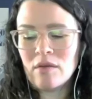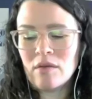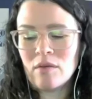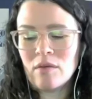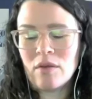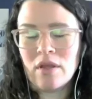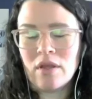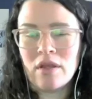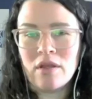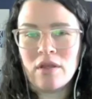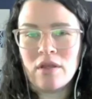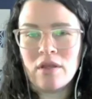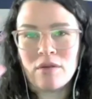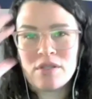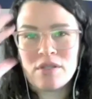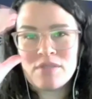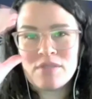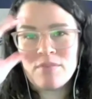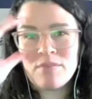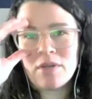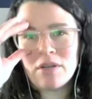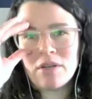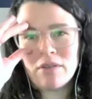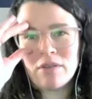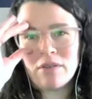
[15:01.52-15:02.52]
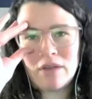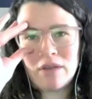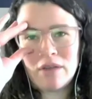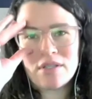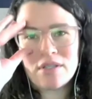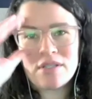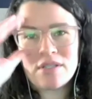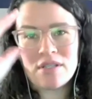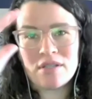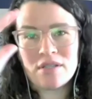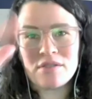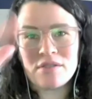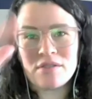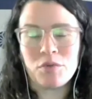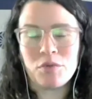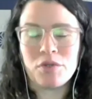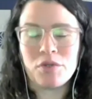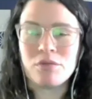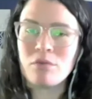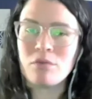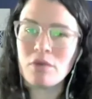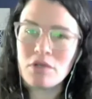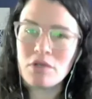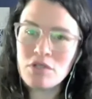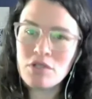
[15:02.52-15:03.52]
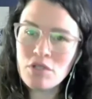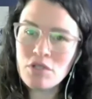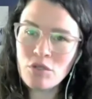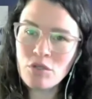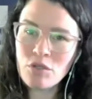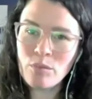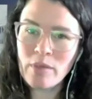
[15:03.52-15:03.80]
you know, it's been around since World War II,